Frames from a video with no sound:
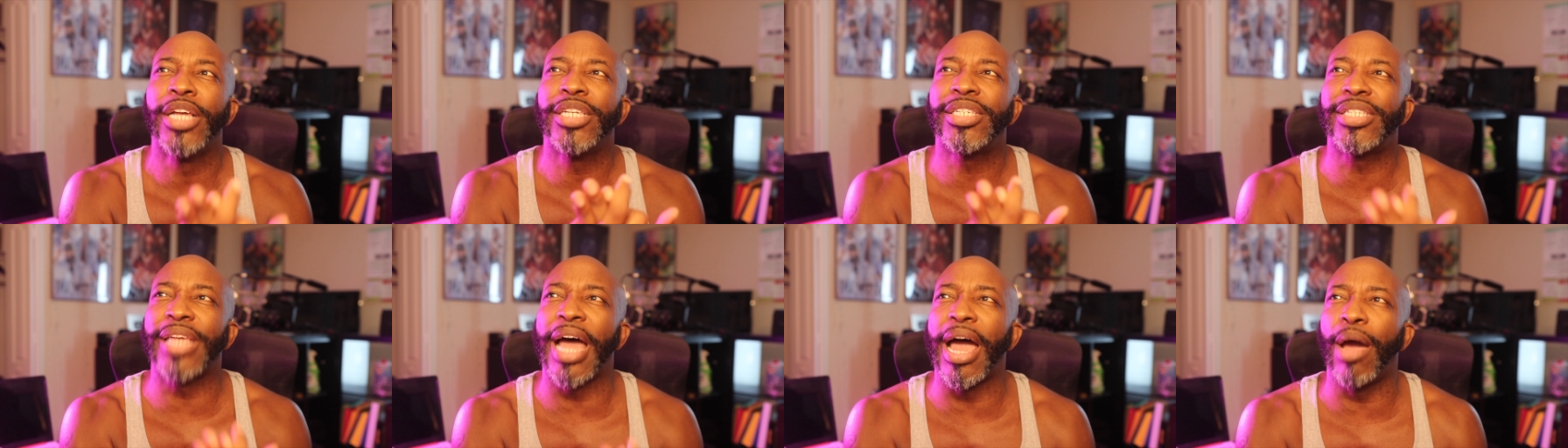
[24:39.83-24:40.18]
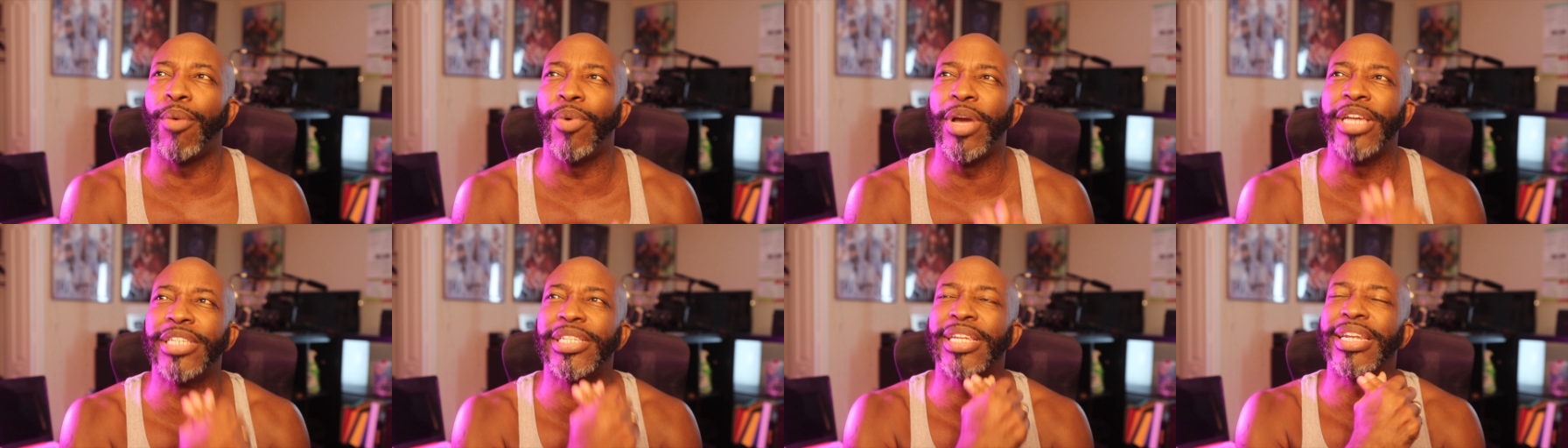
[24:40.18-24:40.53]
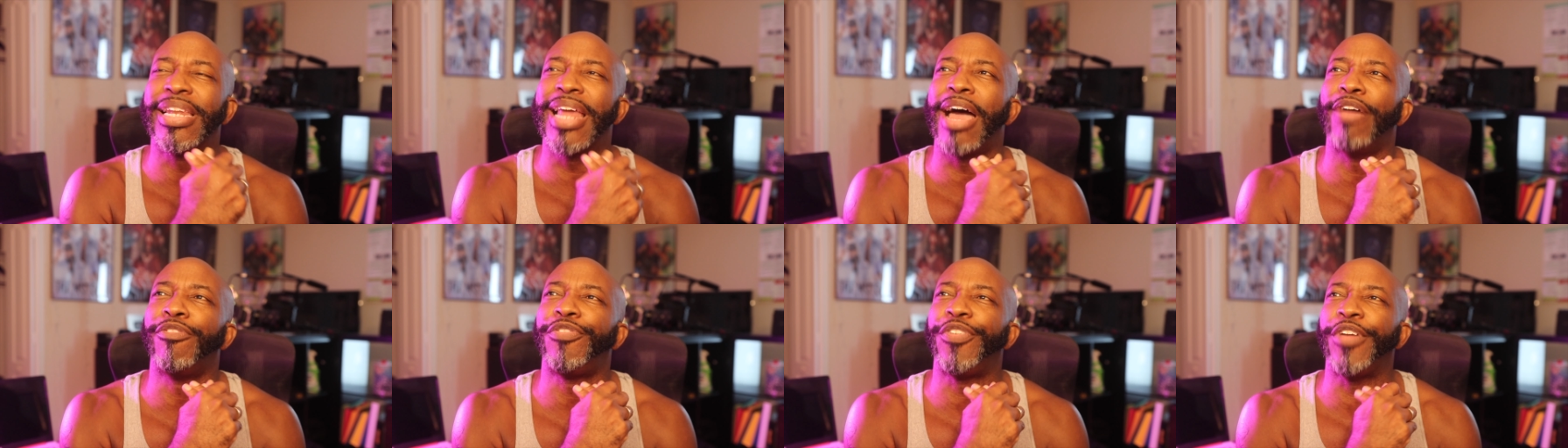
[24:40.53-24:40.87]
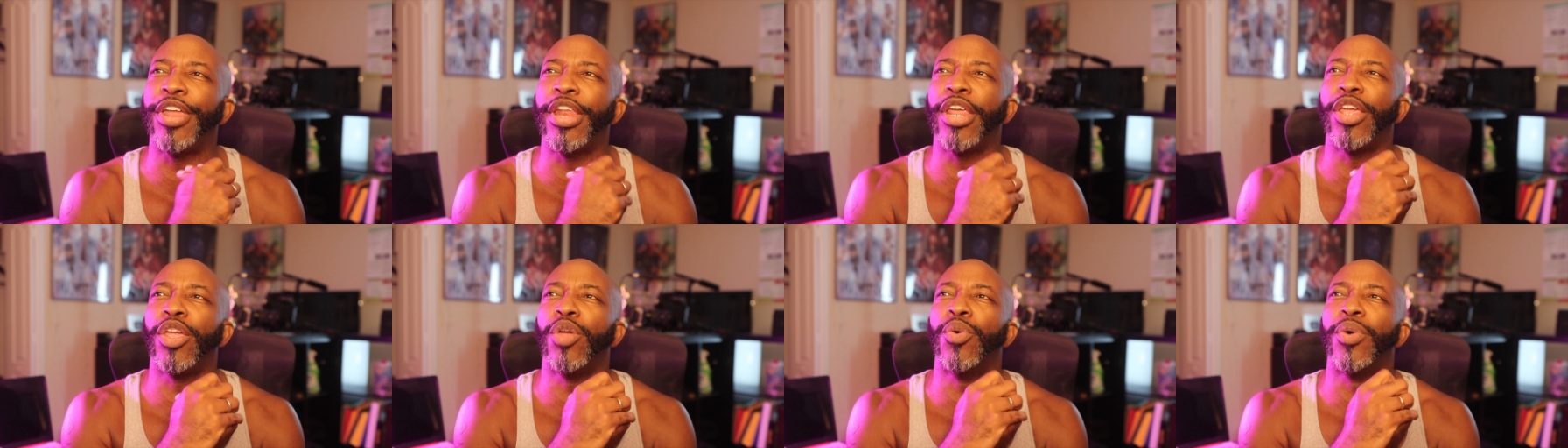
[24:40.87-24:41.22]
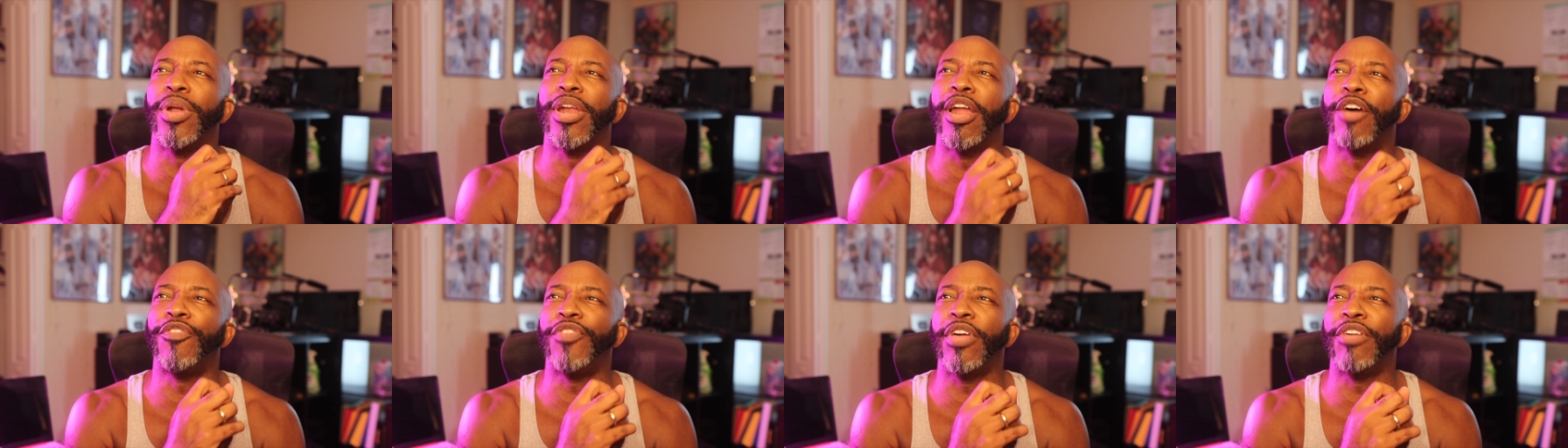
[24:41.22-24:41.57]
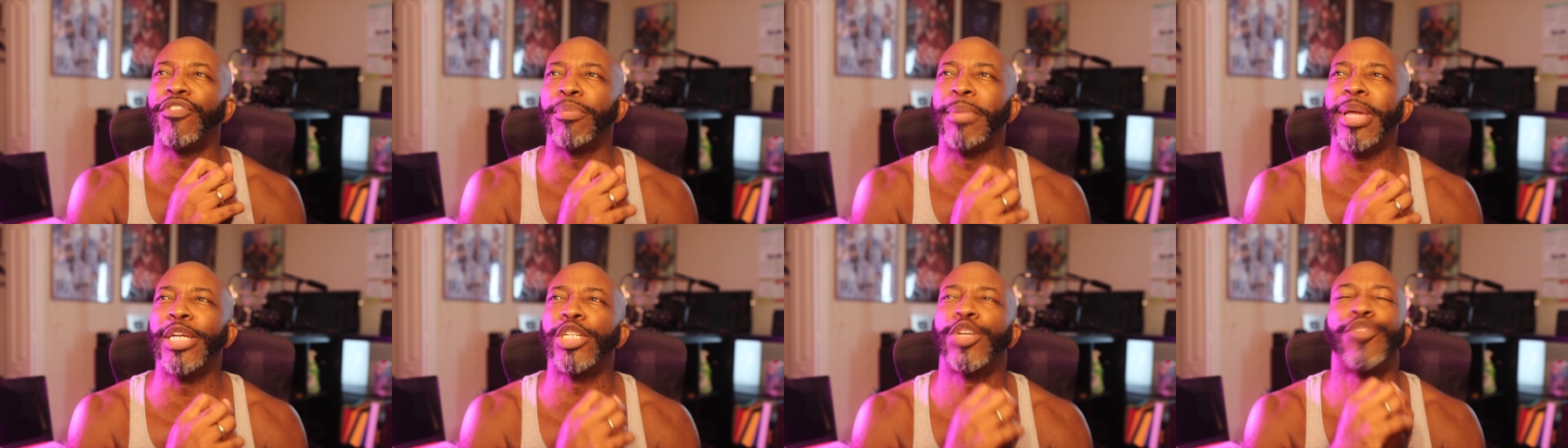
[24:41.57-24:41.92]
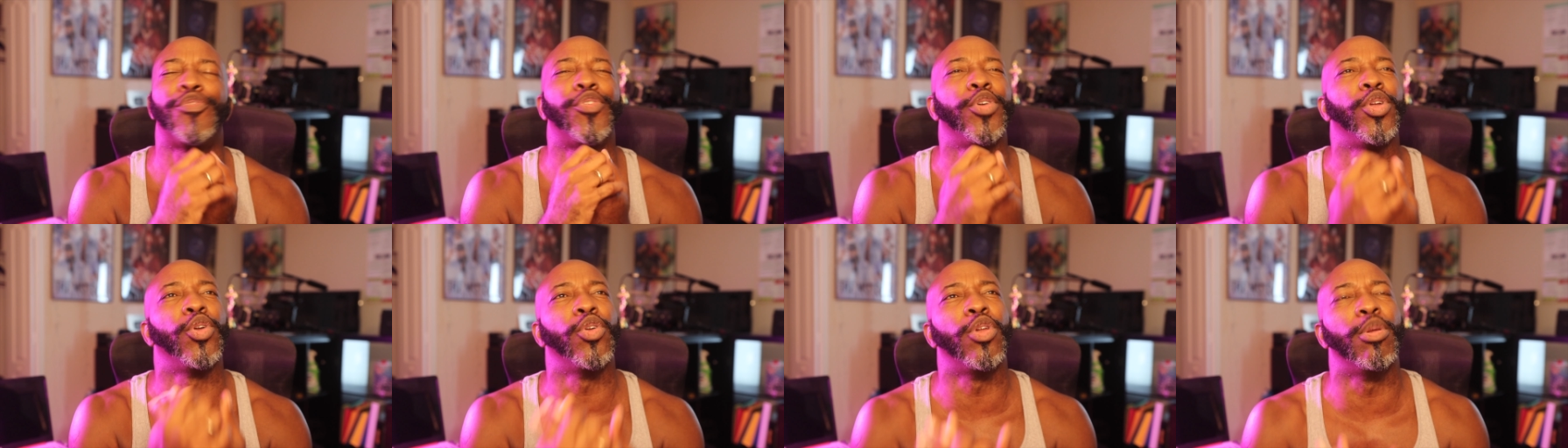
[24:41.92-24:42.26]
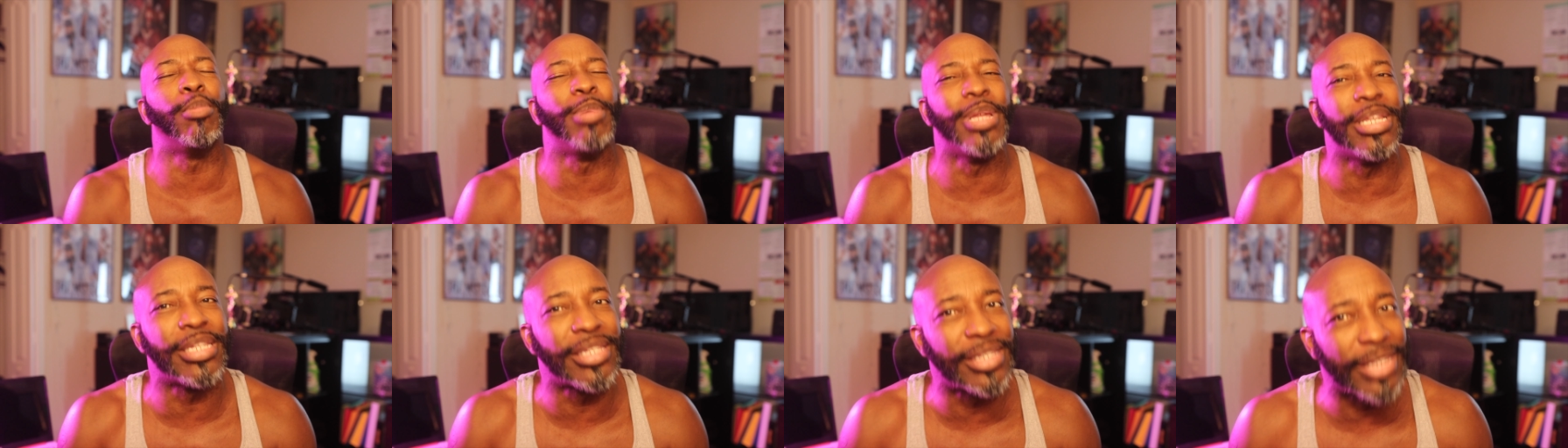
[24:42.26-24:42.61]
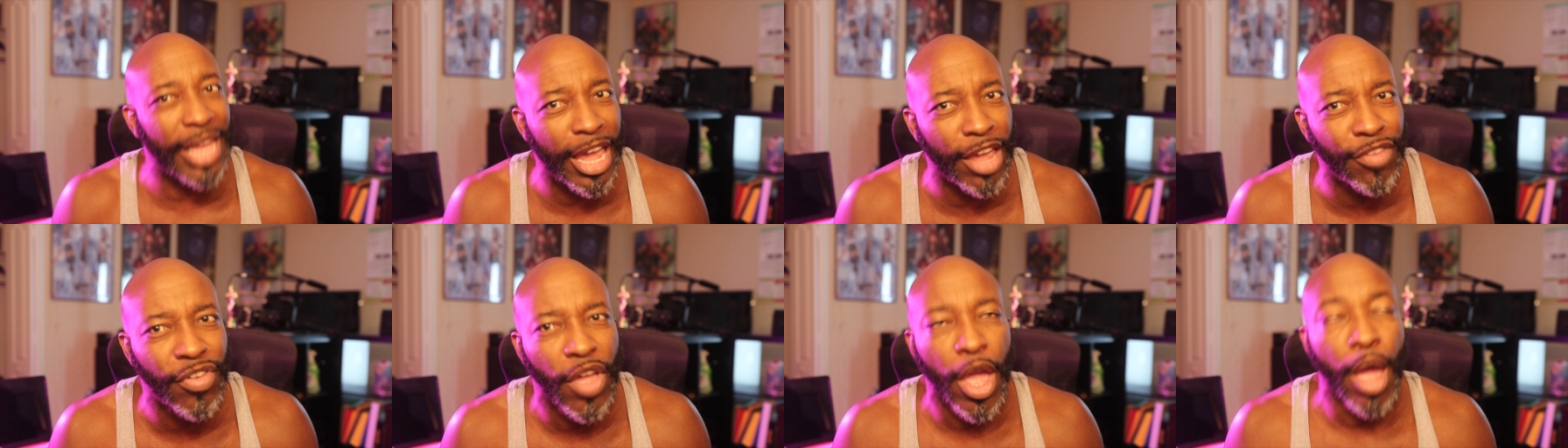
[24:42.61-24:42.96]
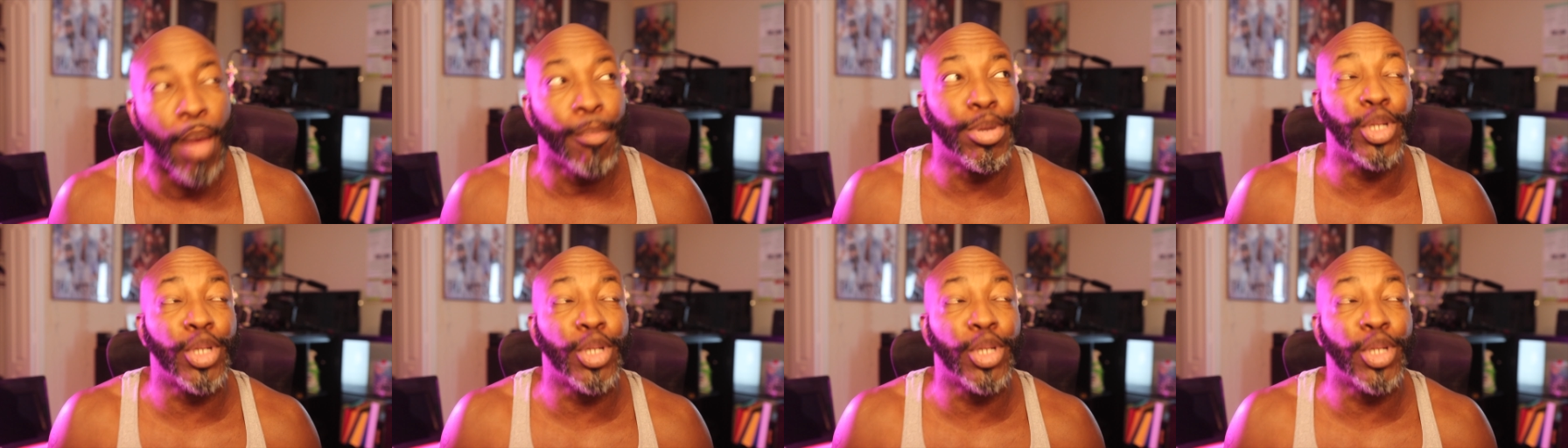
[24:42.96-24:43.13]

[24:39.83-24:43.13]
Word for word: sideways and not feeding you enough information for you to be safe,